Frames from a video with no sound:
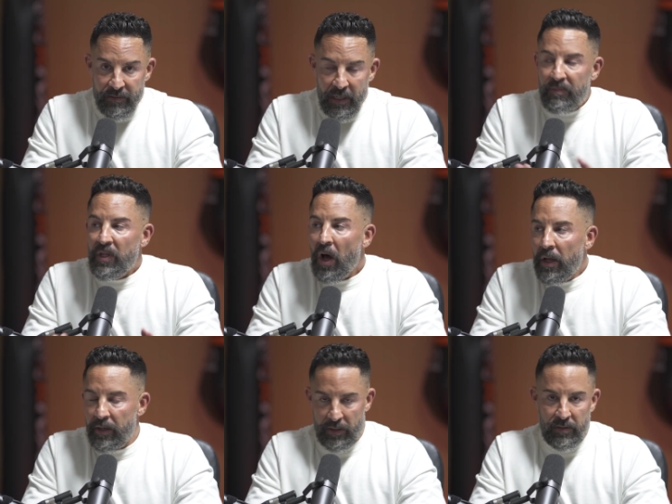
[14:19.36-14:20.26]
I'm
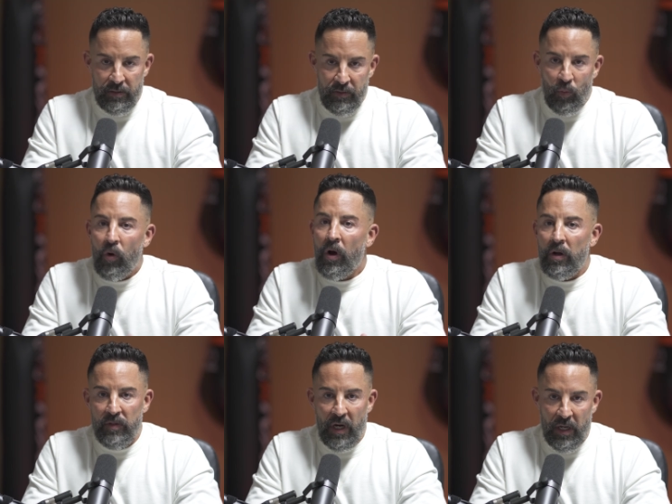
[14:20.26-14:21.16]
done. We're
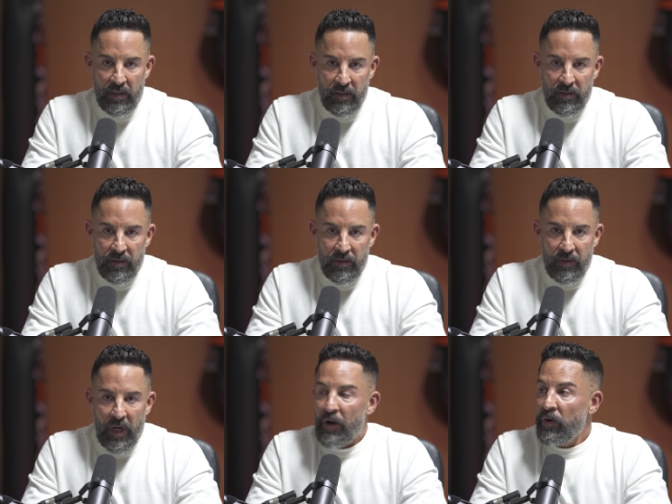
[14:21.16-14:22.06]
all done.
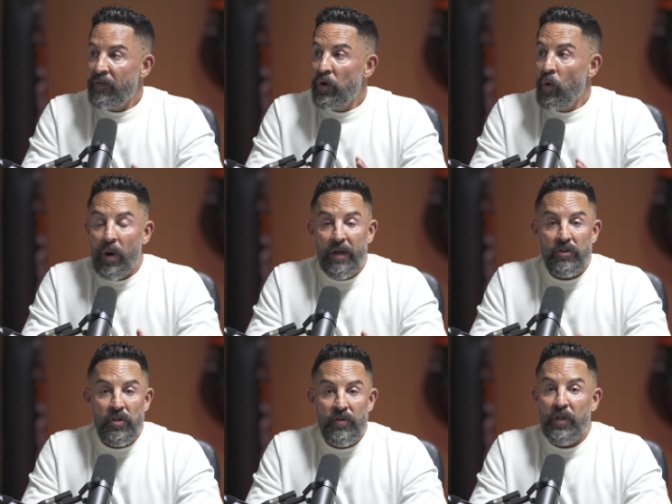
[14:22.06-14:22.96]
I don't even know what
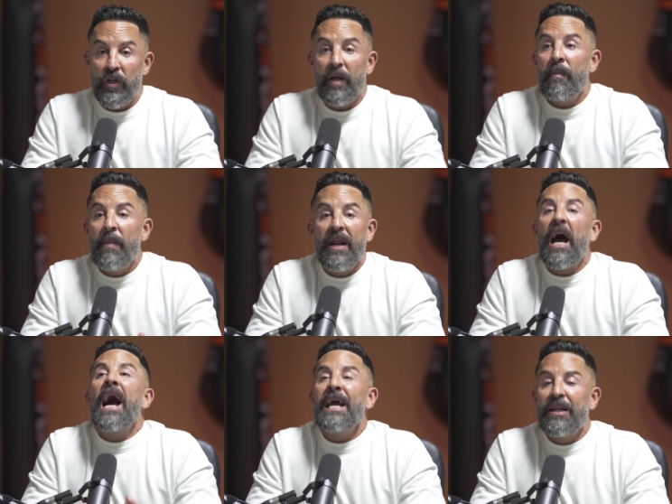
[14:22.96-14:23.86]
else to even... Man,
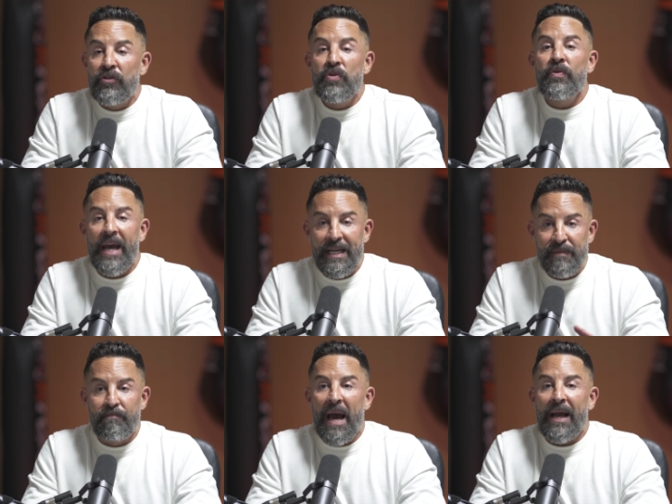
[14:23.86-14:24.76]
I had 2 guests
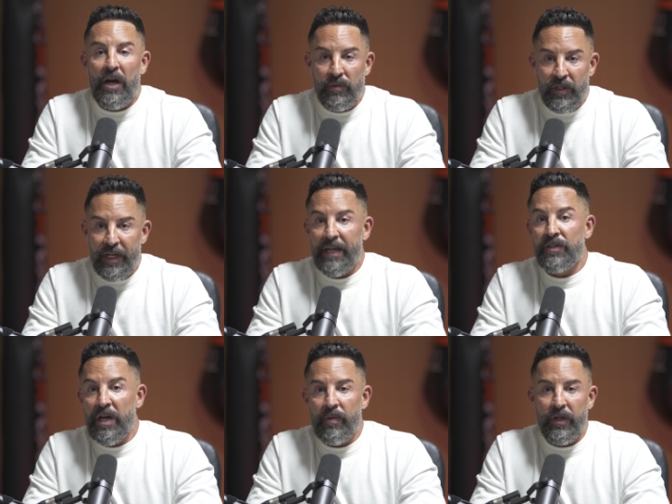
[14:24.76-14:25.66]
back out today
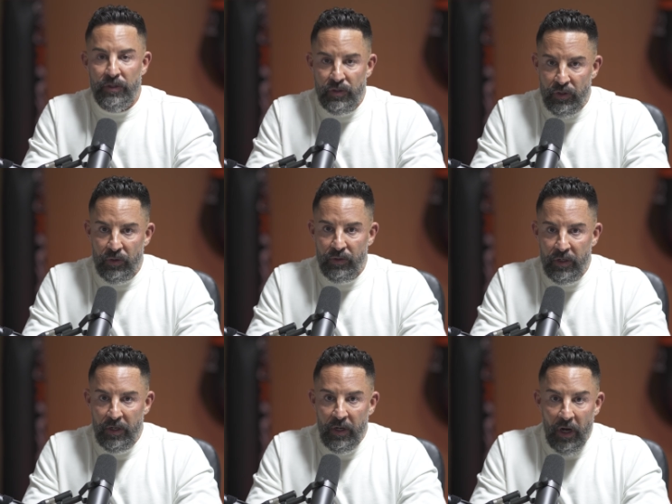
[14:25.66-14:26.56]
because they were concerned
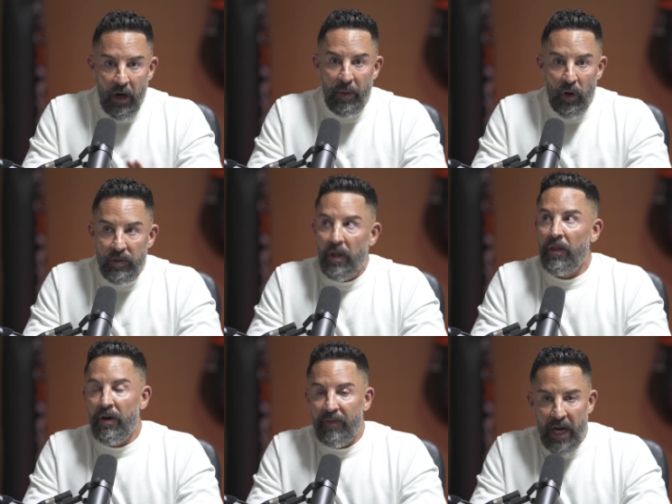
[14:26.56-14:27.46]
about
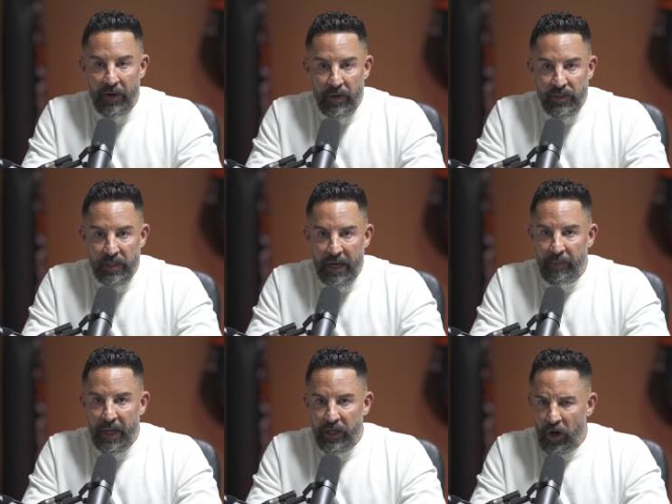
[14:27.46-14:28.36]
the virus. And
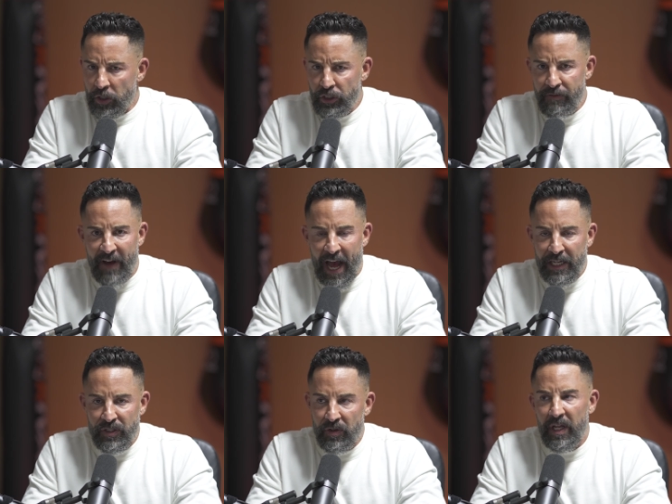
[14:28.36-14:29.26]
I'm like, aren't you
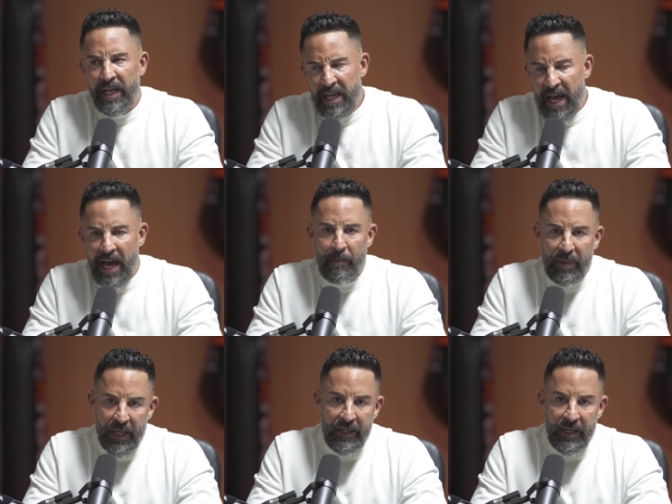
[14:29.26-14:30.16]
vaxxed? They're like, yeah,
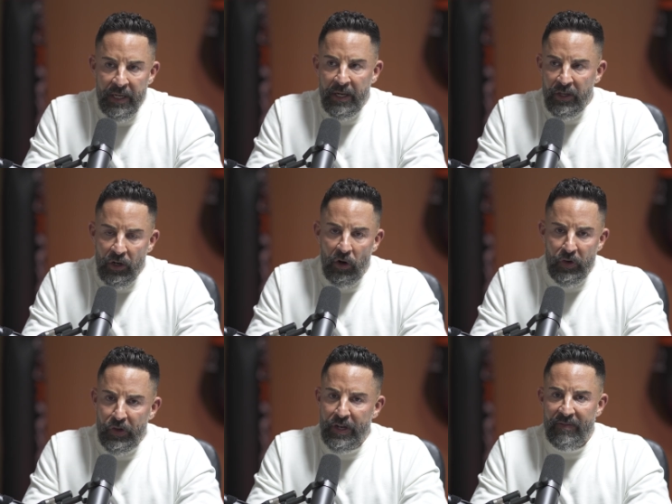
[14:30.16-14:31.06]
but, you
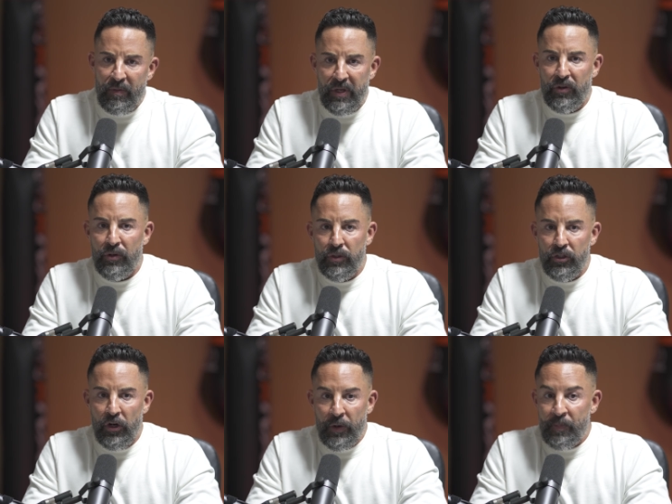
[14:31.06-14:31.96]
can never be too
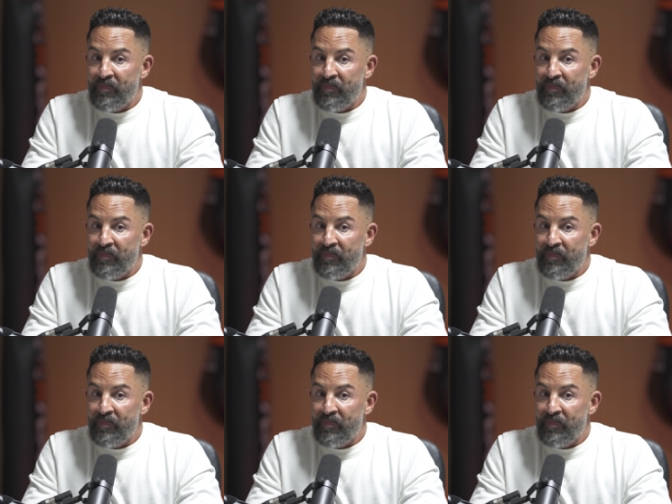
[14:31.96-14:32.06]
sure.